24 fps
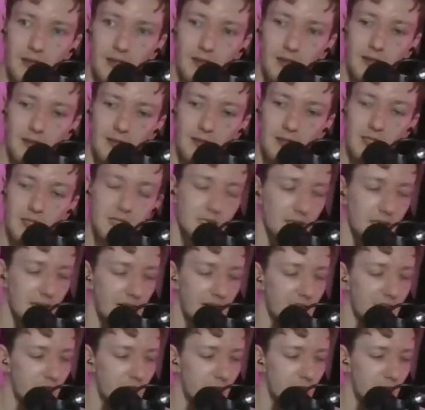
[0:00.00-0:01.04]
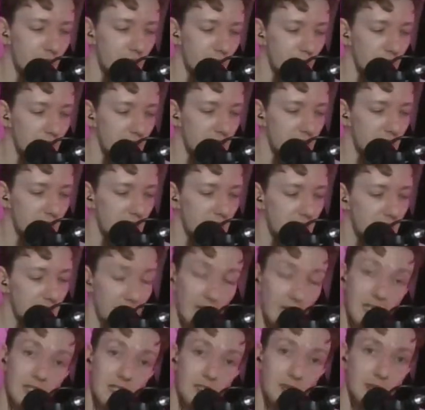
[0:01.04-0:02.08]
These lecturers would
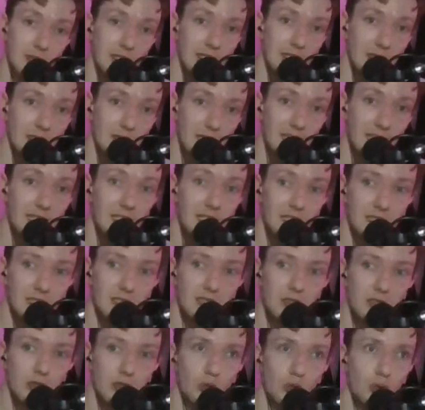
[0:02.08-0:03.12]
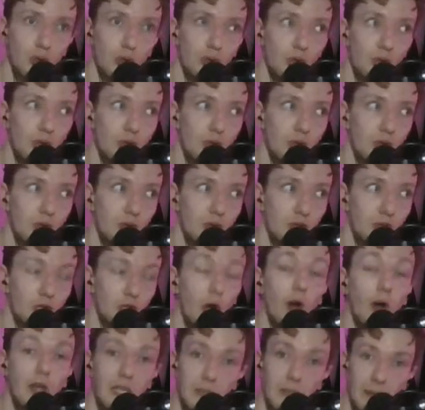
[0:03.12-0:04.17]
send me links to
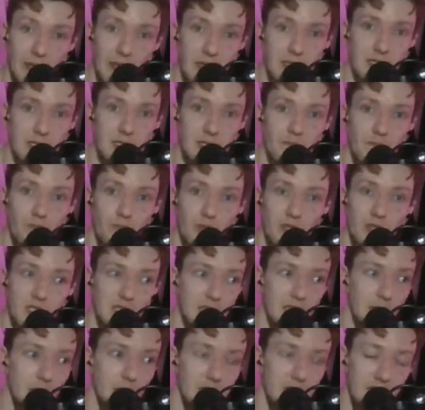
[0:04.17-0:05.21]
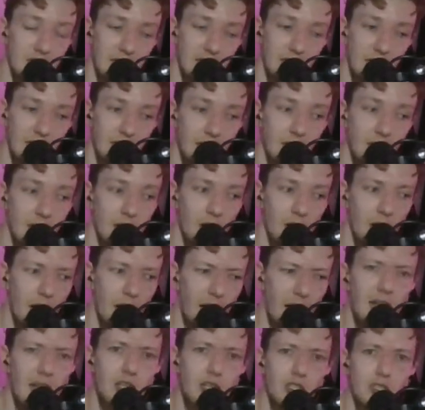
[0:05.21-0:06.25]
documents. So they would say,
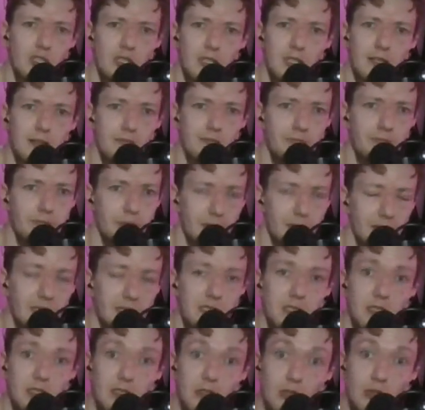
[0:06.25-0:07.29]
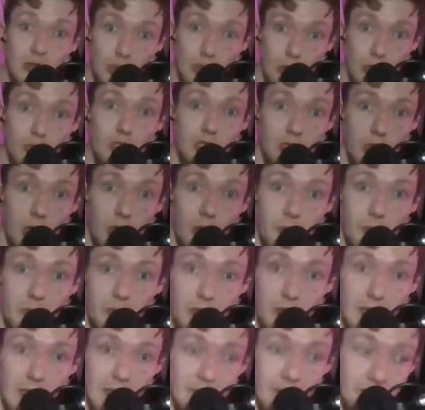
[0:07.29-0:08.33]
actually, police do stop
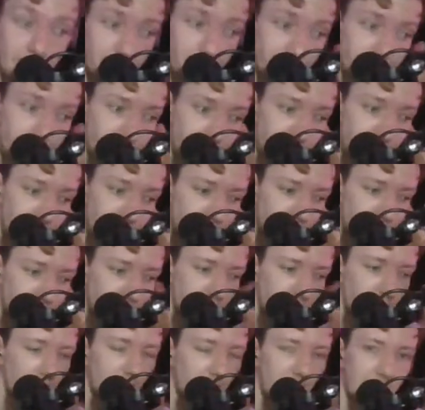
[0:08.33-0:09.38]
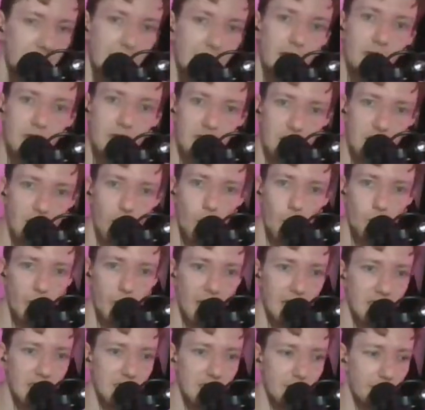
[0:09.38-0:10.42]
crime. Here is a
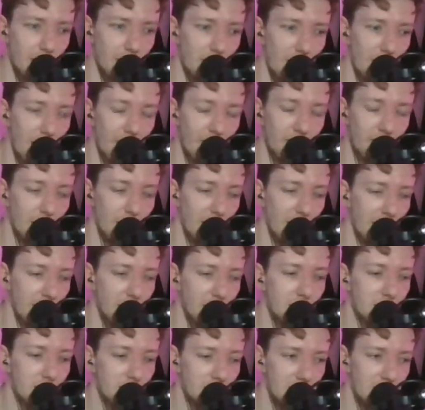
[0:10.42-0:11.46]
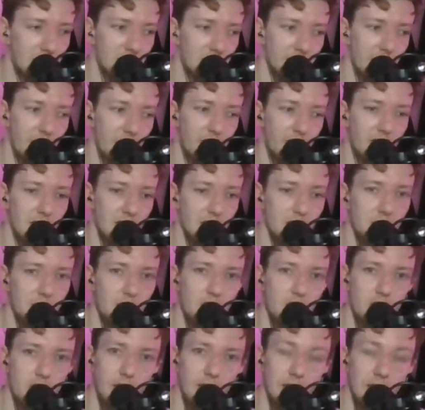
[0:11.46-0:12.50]
comprehensive list of evidence
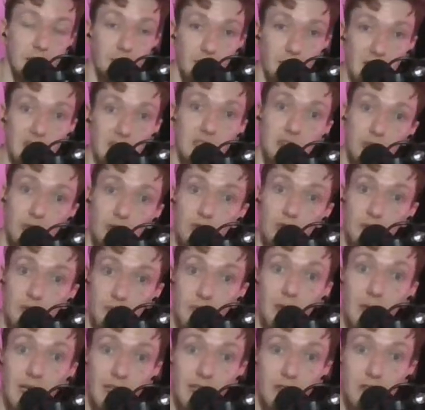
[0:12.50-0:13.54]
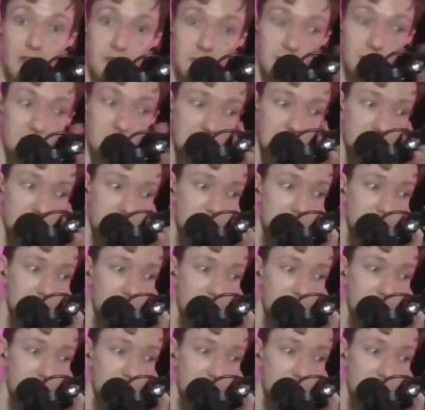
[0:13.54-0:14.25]
showing that police do increase policing, does